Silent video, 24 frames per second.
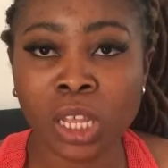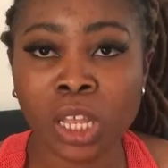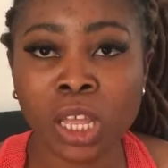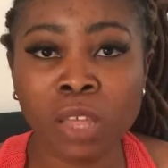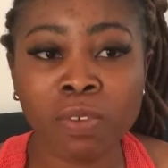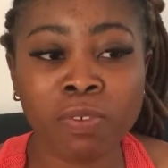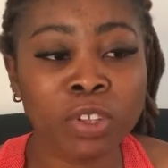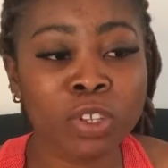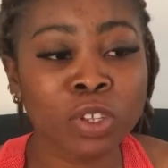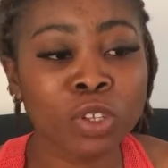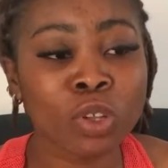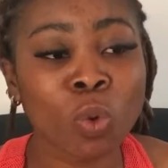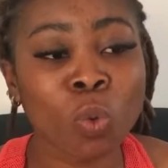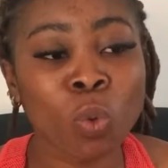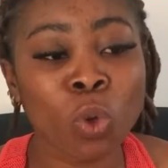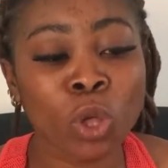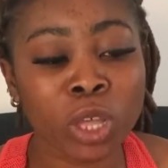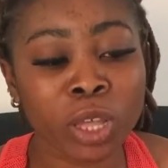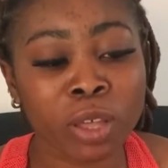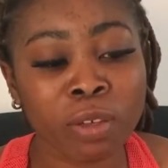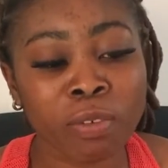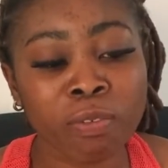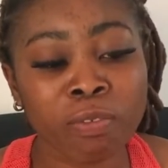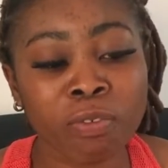if it's not
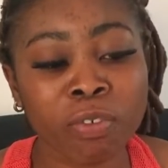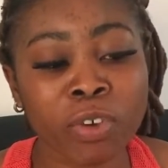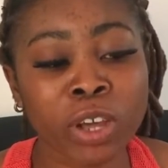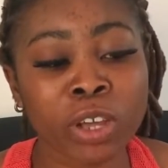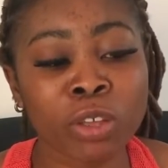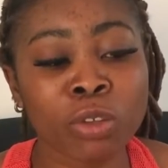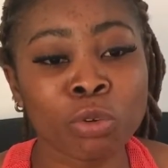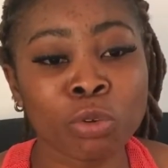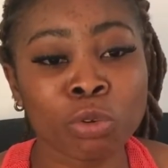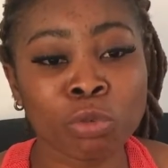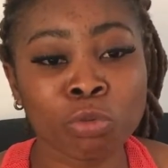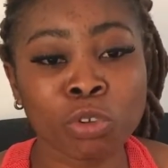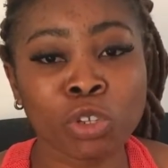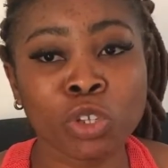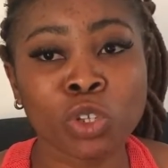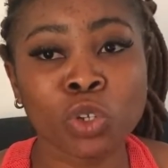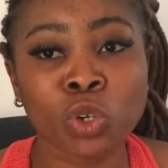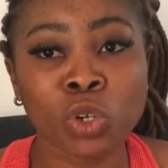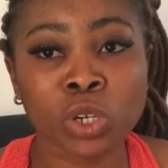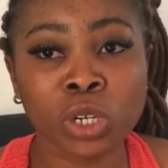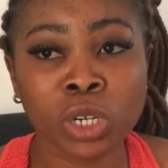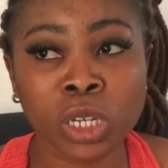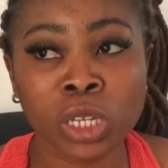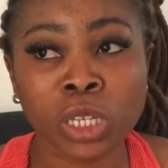working fine you could
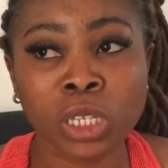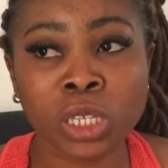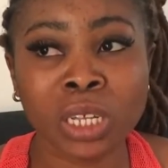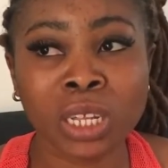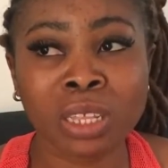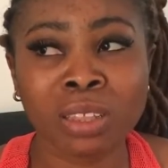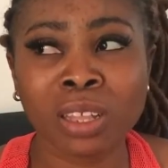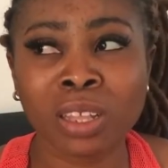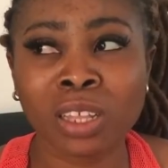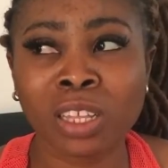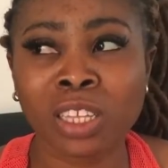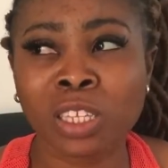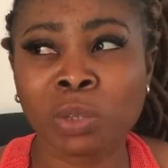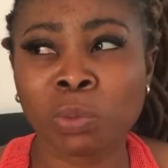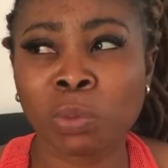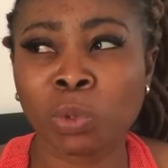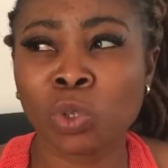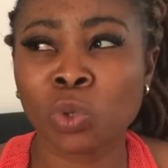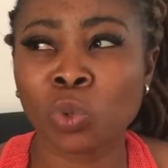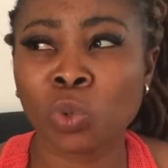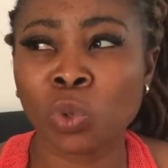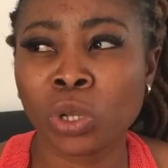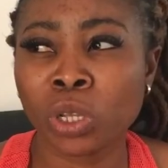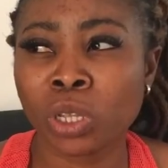return it I think it's
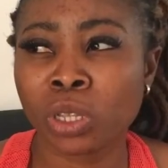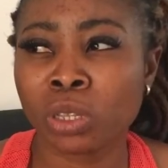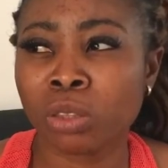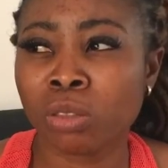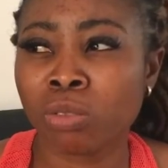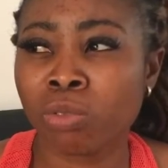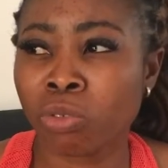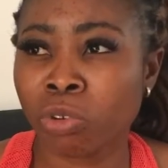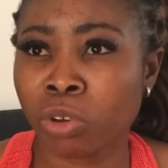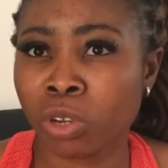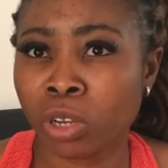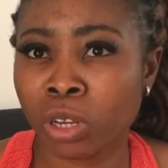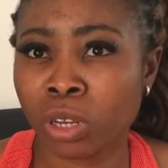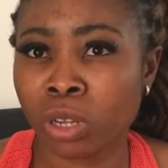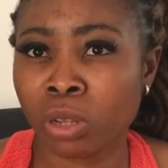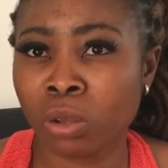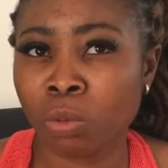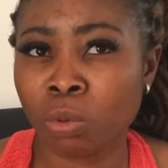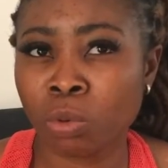between three